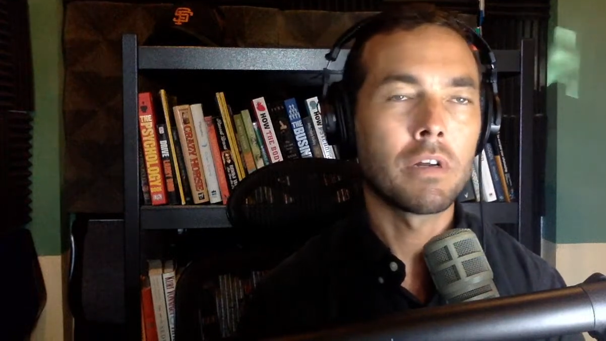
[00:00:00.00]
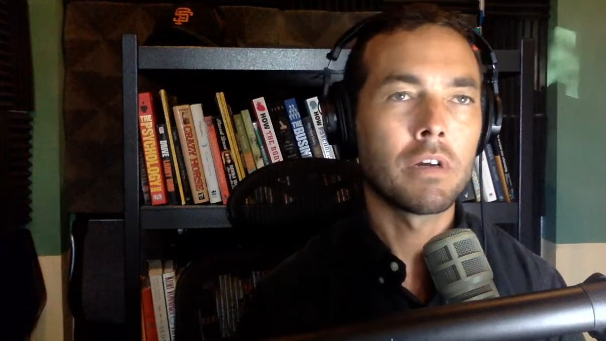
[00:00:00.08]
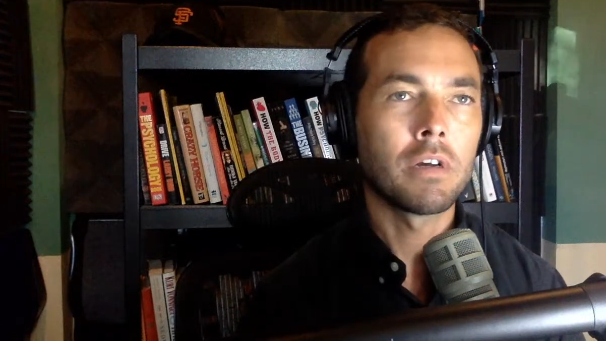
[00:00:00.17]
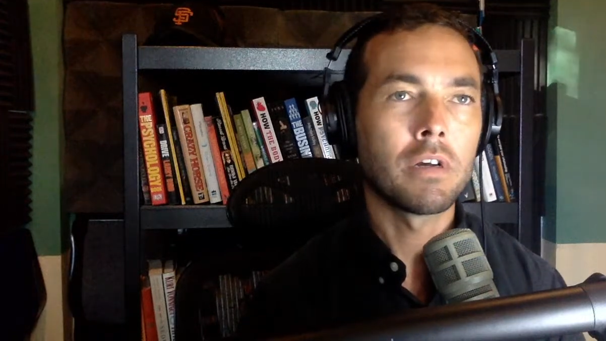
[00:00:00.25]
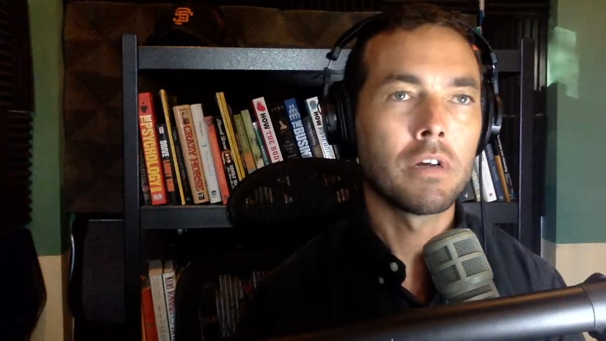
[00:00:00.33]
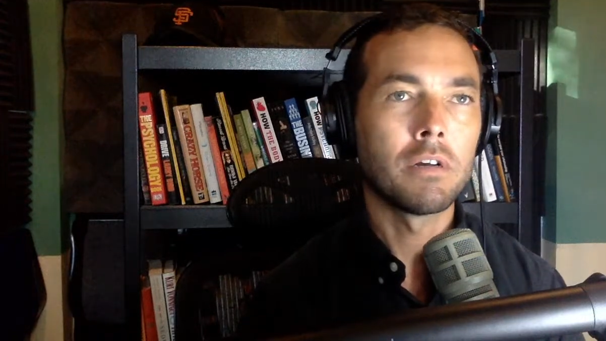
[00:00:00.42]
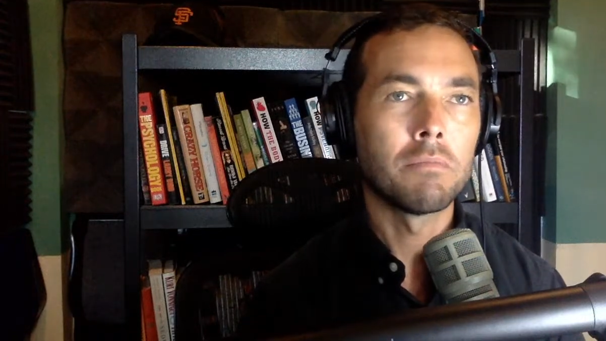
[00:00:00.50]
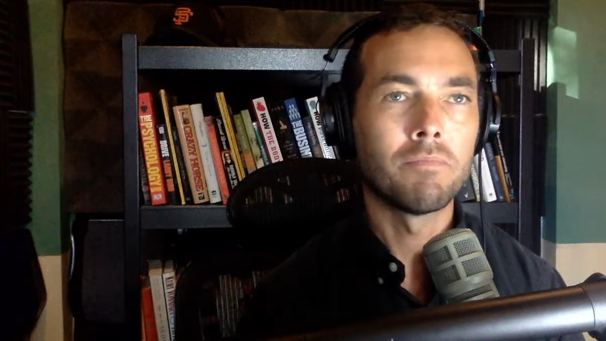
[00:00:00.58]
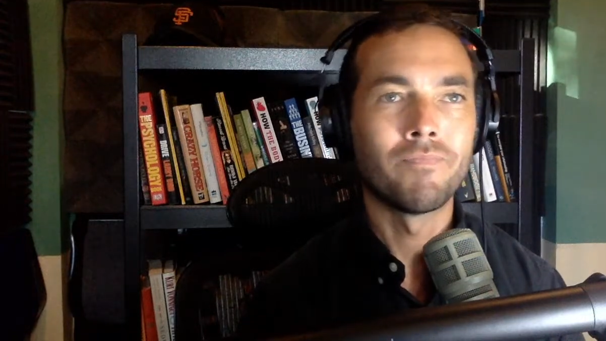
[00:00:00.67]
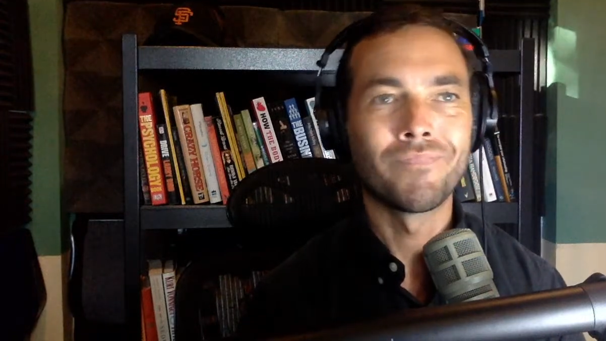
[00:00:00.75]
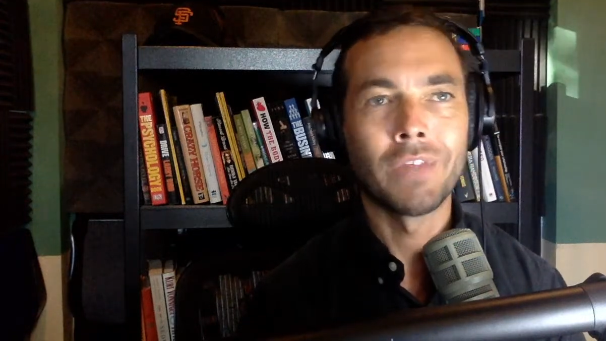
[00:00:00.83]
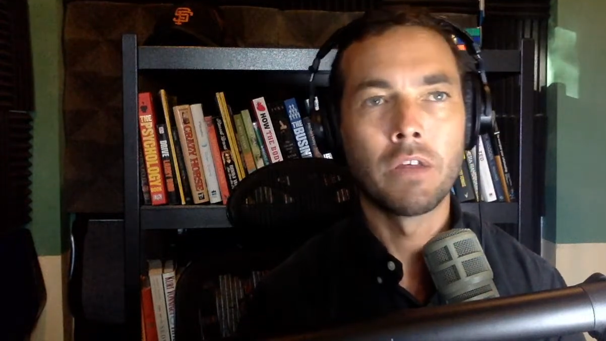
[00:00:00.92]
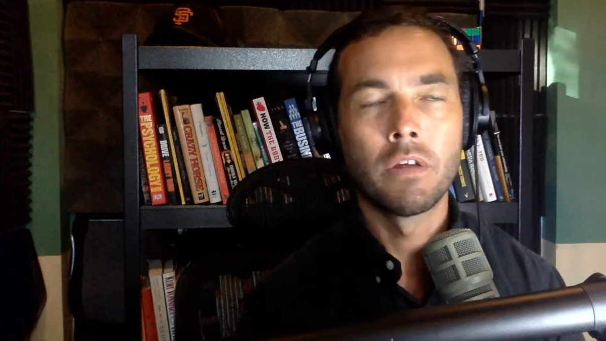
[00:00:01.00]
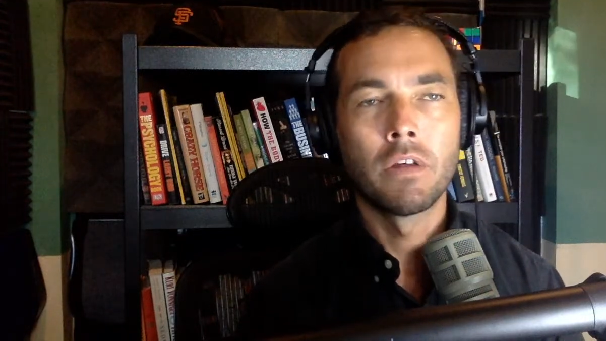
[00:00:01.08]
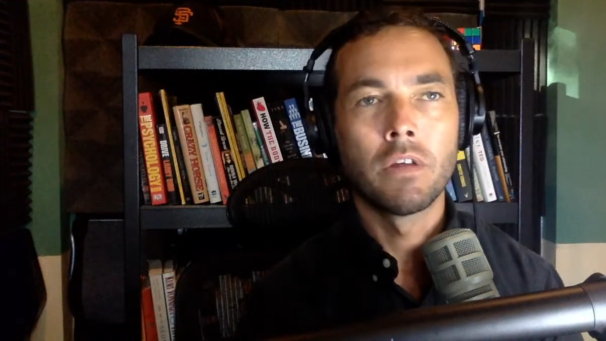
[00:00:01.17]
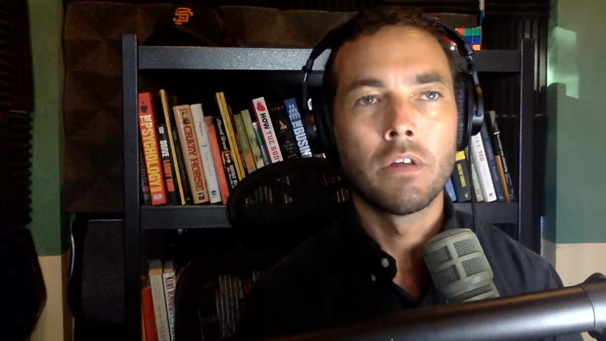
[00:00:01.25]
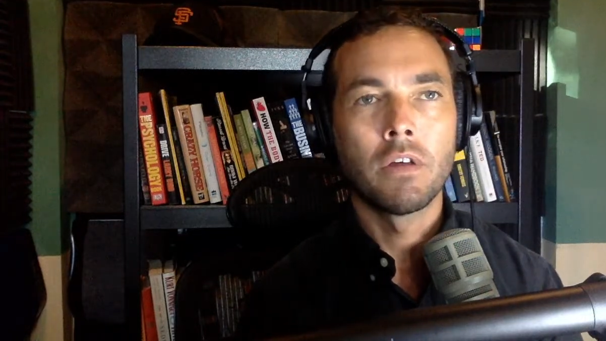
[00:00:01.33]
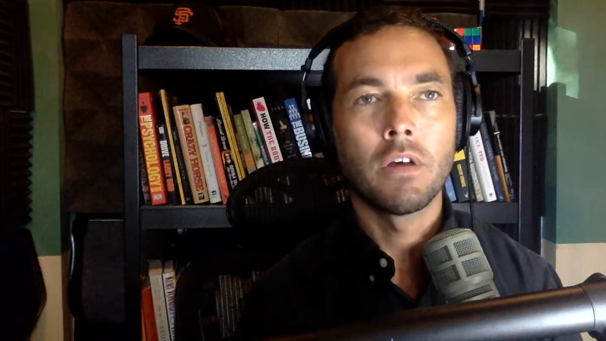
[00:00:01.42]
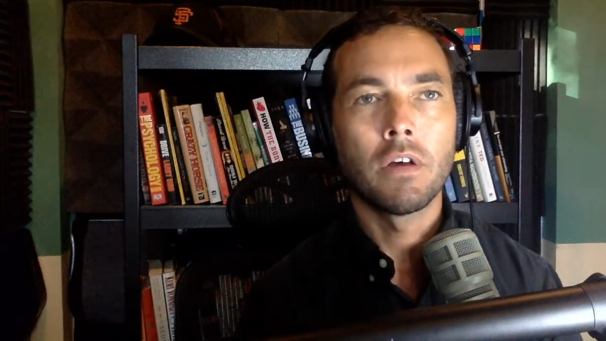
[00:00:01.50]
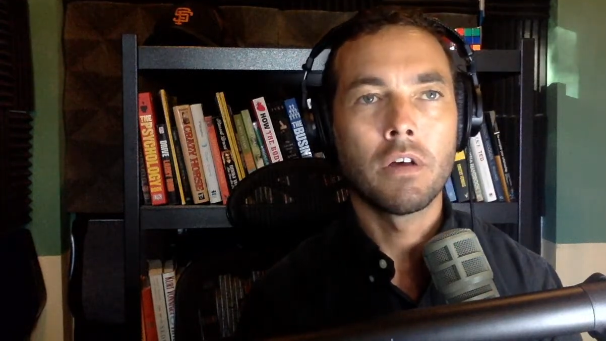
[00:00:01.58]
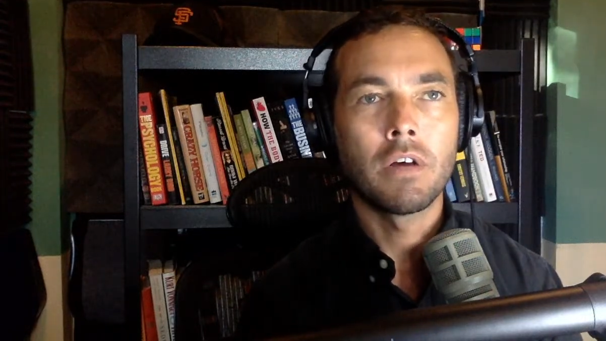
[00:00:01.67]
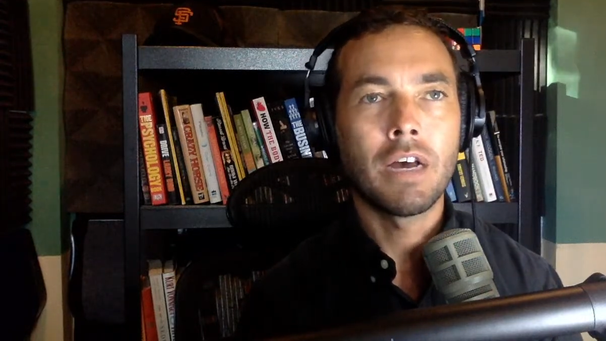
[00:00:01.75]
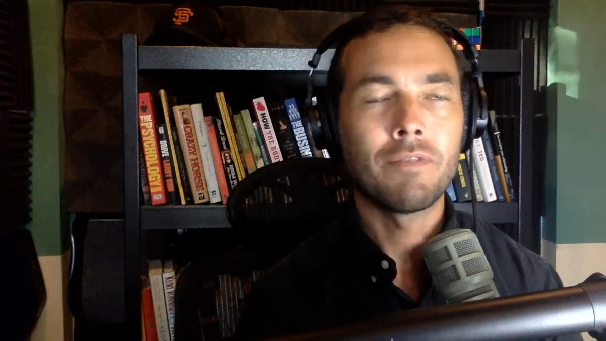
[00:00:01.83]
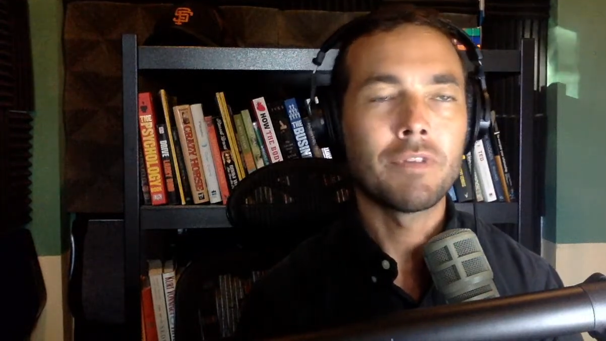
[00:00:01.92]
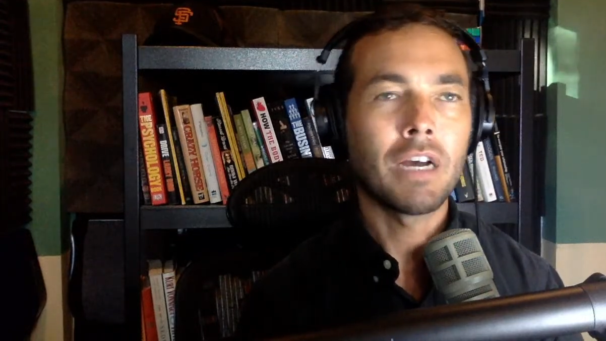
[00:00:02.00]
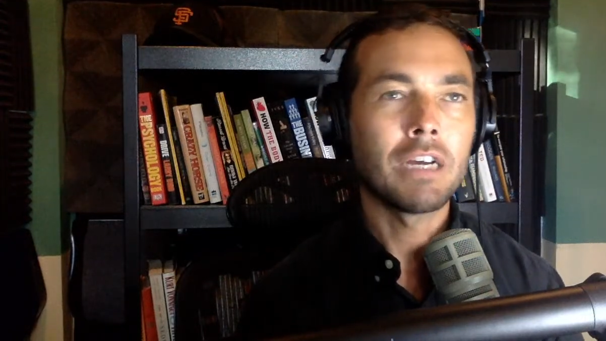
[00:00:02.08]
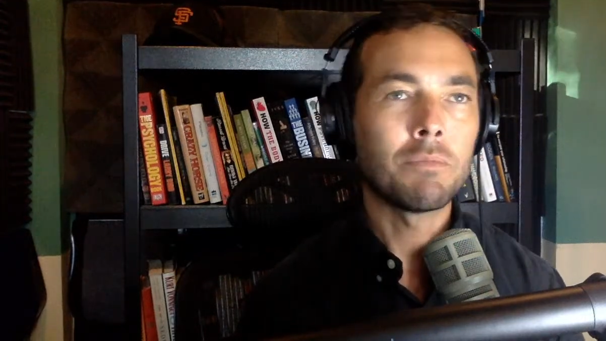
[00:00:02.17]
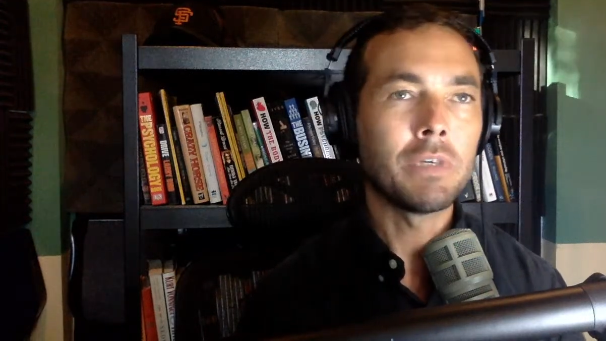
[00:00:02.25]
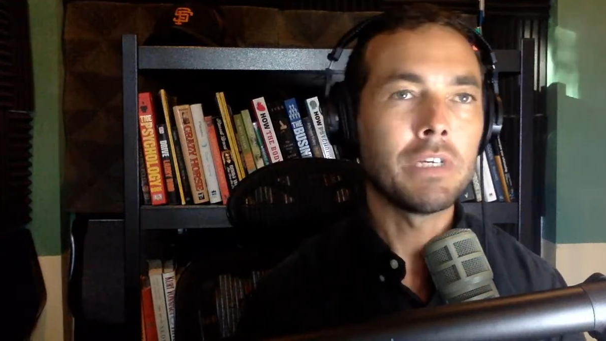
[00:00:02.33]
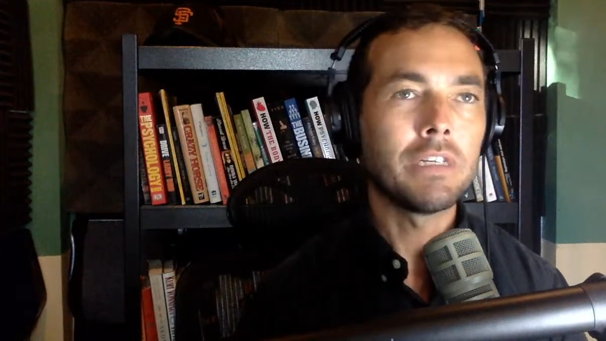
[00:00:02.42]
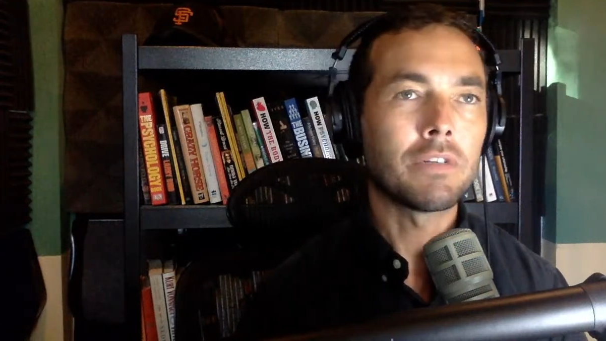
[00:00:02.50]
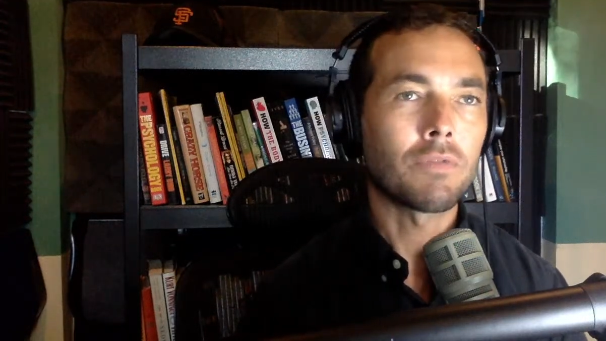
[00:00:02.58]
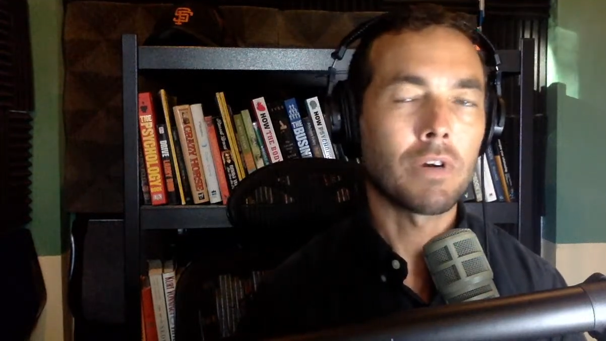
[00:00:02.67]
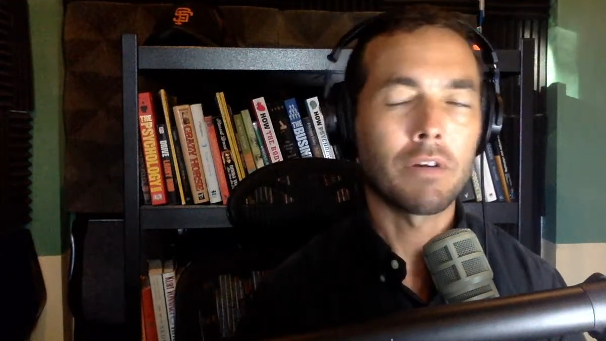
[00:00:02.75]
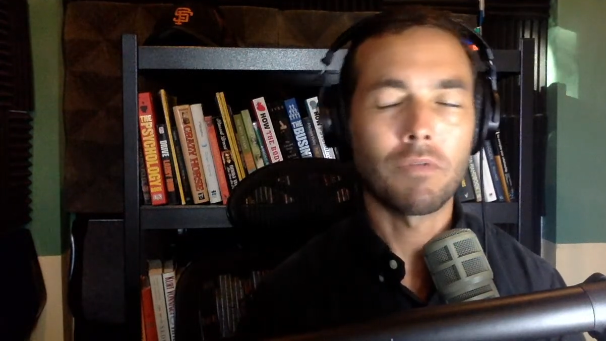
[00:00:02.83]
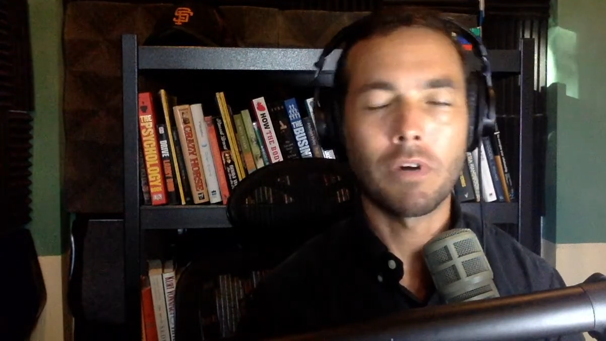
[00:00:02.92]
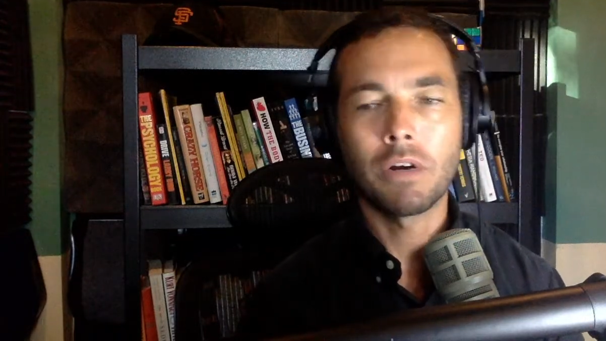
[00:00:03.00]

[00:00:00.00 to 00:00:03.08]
to have diabetes forever.